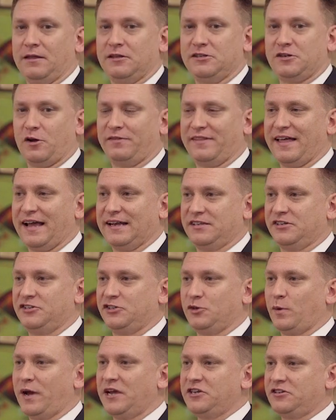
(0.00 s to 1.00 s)
So in that
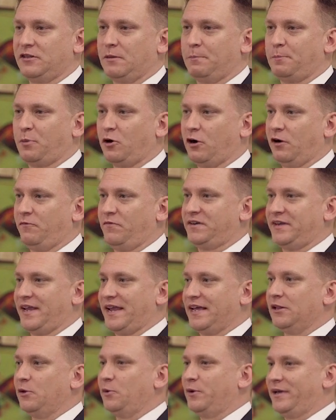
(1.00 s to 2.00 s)
situation, the perfect
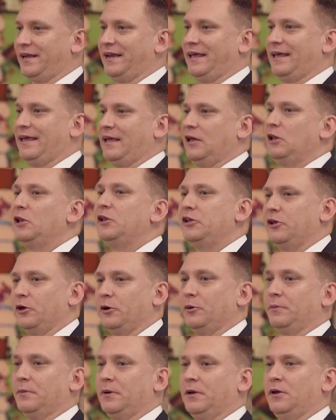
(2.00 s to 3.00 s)
igloo can kill
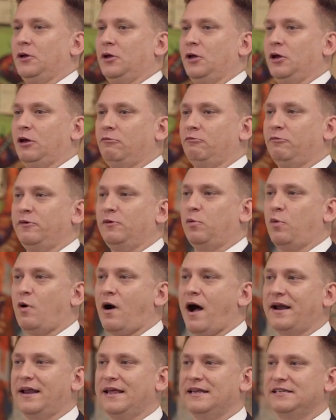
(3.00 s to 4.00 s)
you. What we
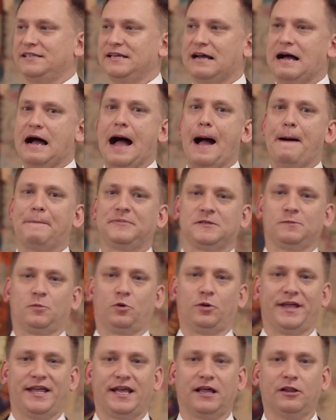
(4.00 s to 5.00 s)
want is the
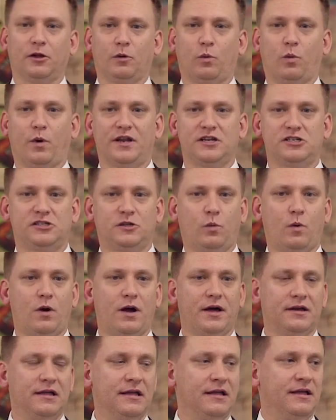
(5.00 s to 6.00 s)
optimal igloo. What is the
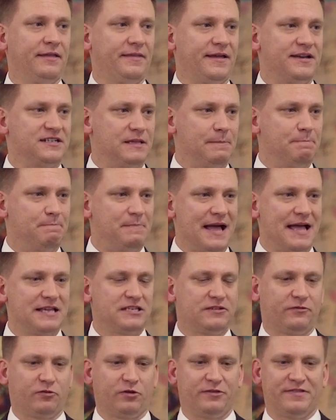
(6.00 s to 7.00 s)
one that is the
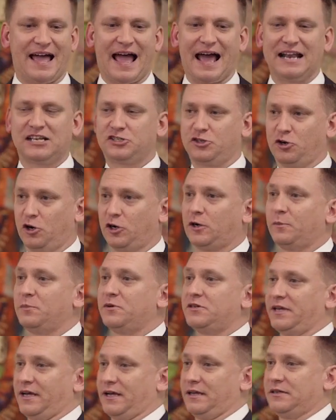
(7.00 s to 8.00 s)
best for that
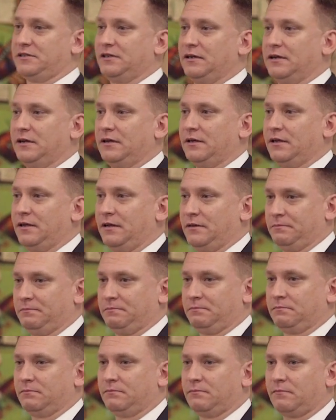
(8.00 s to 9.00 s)
circumstance?
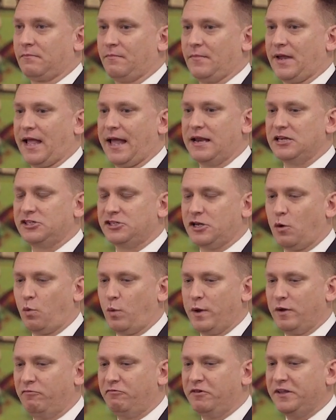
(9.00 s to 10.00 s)
And so
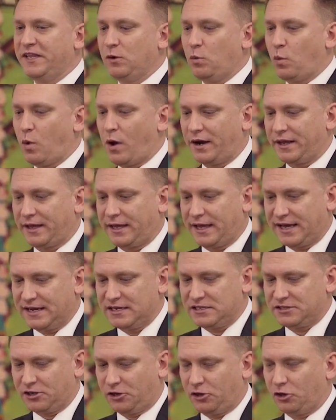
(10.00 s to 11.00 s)
we really want
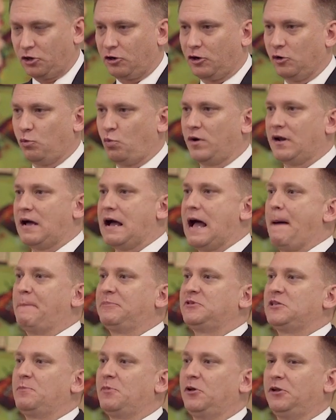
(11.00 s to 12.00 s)
kids to learn what
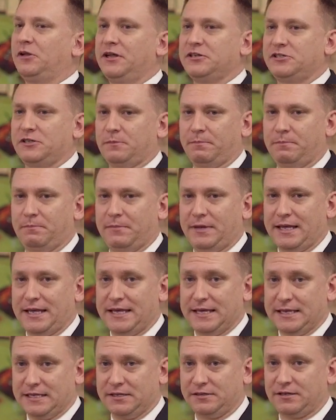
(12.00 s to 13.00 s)
optimalism
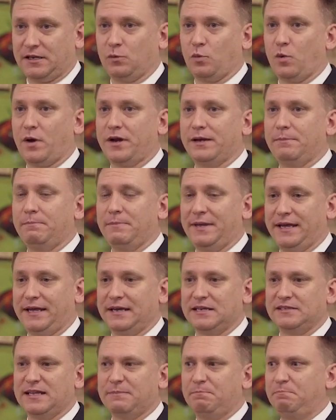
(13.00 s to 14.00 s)
is and what it
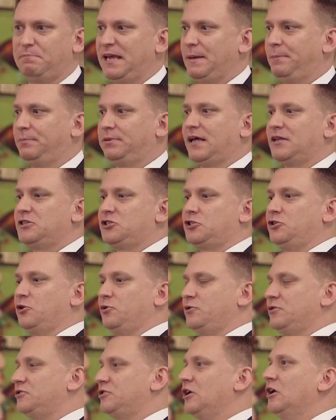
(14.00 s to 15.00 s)
means, that B+
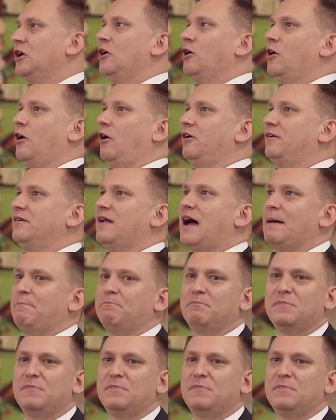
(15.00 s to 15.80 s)
students are not